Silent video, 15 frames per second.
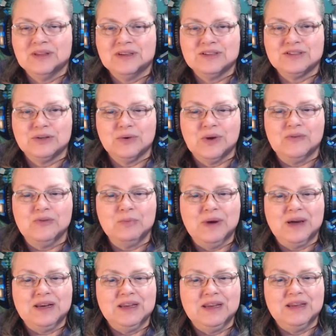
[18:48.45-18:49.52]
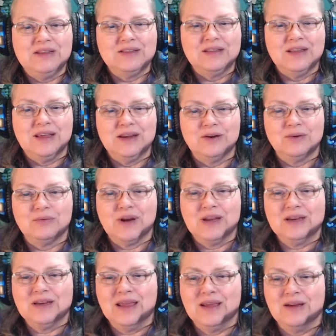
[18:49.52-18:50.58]
So everybody in there
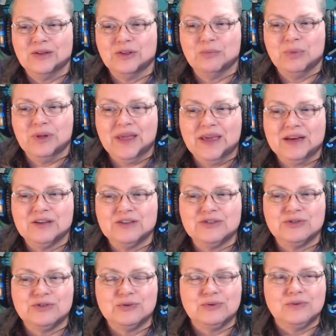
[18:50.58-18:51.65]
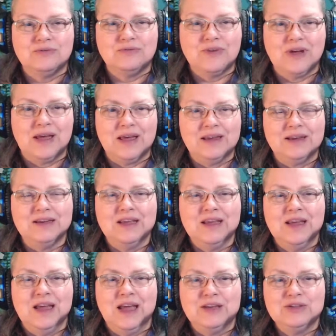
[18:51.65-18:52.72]
right now, the platies are doing fine.
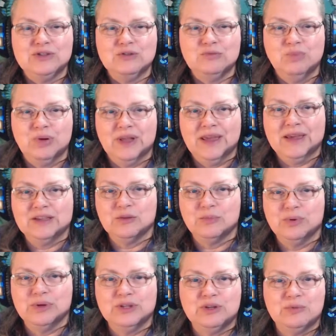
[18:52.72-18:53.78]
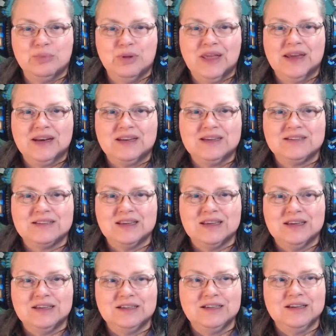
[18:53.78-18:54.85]
I do plan to put the platies
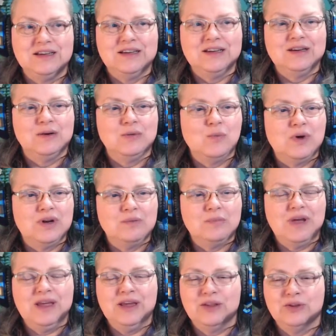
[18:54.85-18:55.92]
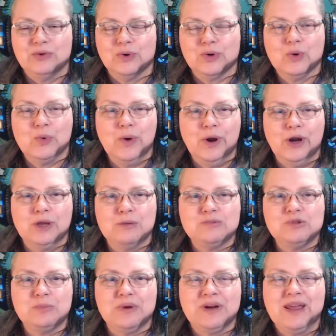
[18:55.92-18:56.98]
in one of my other
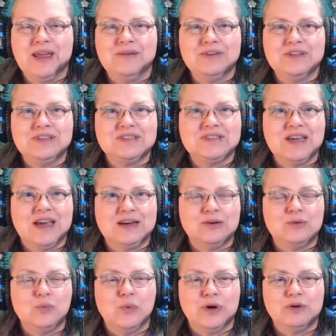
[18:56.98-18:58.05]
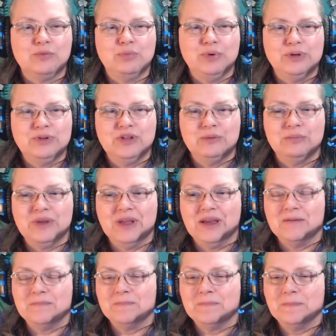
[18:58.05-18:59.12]
aquariums, but I haven't decided where to put them yet.